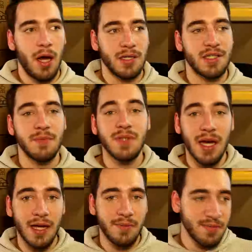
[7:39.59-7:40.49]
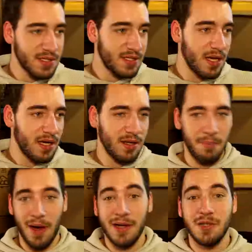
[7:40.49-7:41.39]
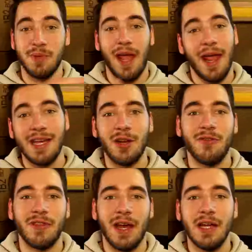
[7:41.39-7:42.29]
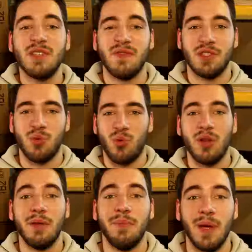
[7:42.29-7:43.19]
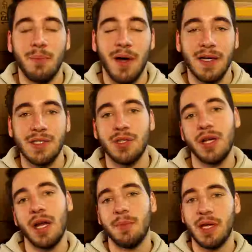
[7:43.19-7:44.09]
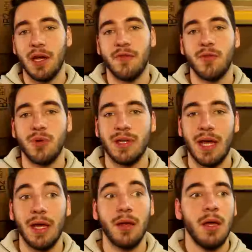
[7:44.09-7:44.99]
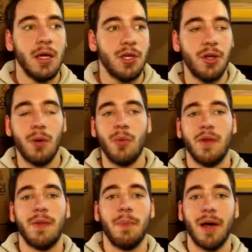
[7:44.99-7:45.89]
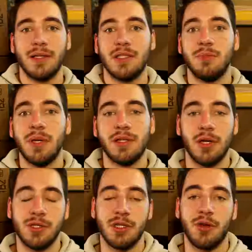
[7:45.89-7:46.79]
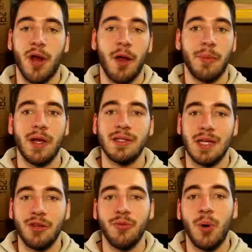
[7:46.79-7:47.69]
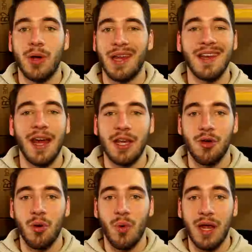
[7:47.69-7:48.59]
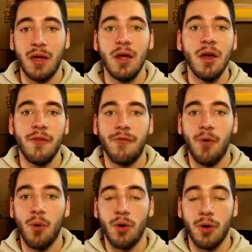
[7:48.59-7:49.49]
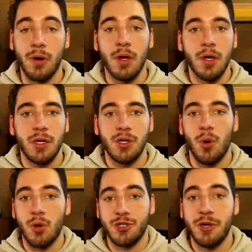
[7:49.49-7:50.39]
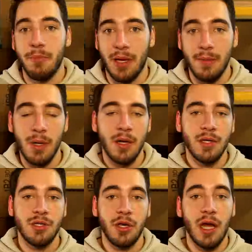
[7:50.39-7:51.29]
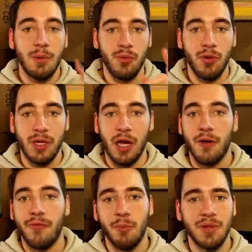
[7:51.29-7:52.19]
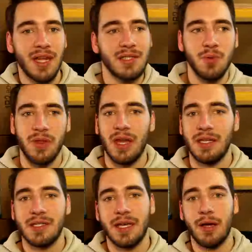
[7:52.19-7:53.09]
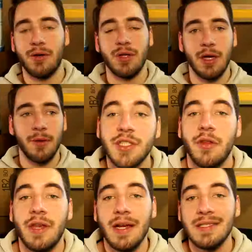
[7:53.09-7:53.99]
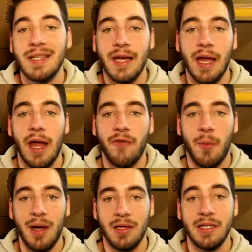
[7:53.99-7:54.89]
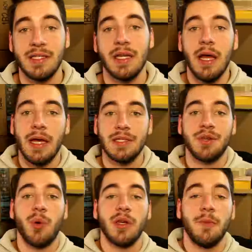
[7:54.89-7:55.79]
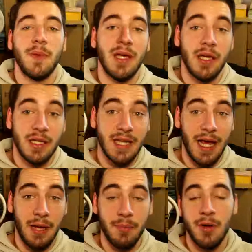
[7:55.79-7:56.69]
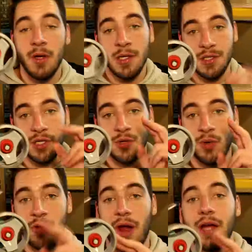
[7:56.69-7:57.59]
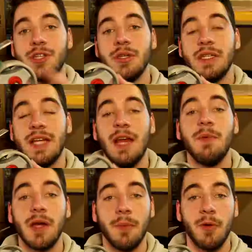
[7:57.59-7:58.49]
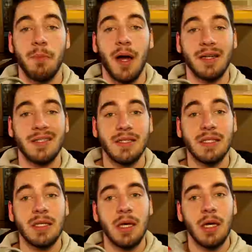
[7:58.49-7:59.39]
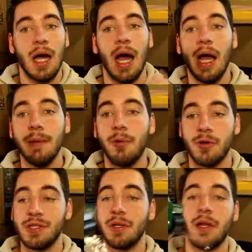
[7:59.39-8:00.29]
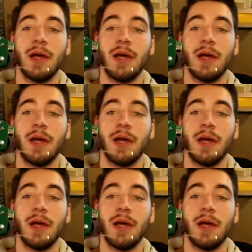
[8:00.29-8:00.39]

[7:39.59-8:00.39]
Sometimes the box will be hanging over the edge if it's a really big box, so you got to be careful with that. You don't want the box to be touching the ground, because then you won't get an accurate weight for your shipment. So you got to be really careful, but that's with any scale, you know. So the next thing I have on my list is going to be tape. So when you're actually taping up your boxes, I personally